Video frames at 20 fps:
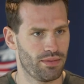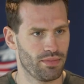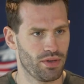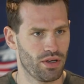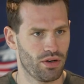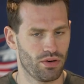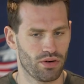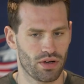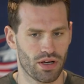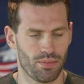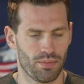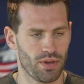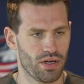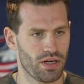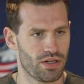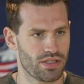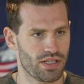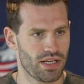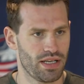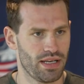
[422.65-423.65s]
You know, a couple
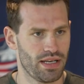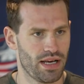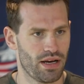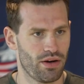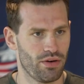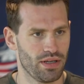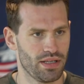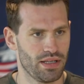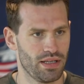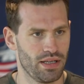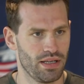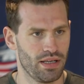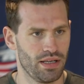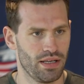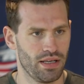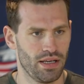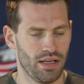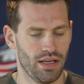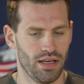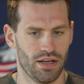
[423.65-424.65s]
years in now,
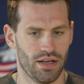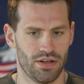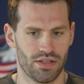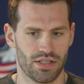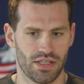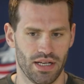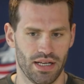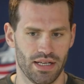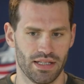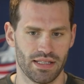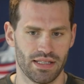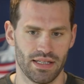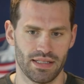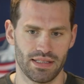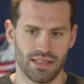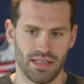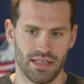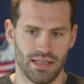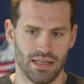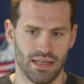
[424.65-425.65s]
he understands
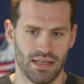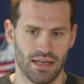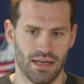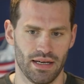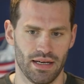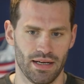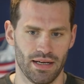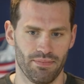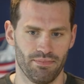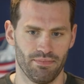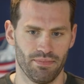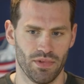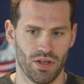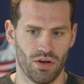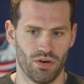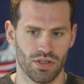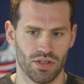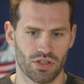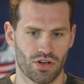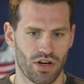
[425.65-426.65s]
it, and you
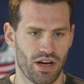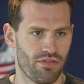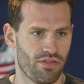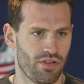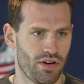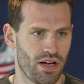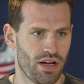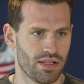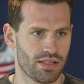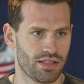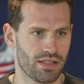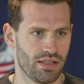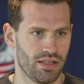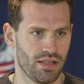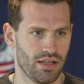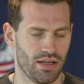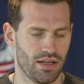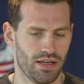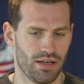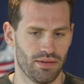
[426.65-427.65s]
know, it's great for us,
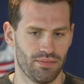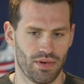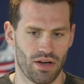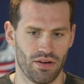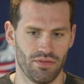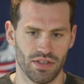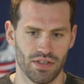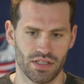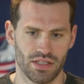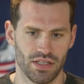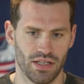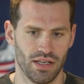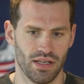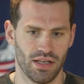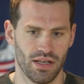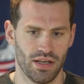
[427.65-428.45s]
obviously.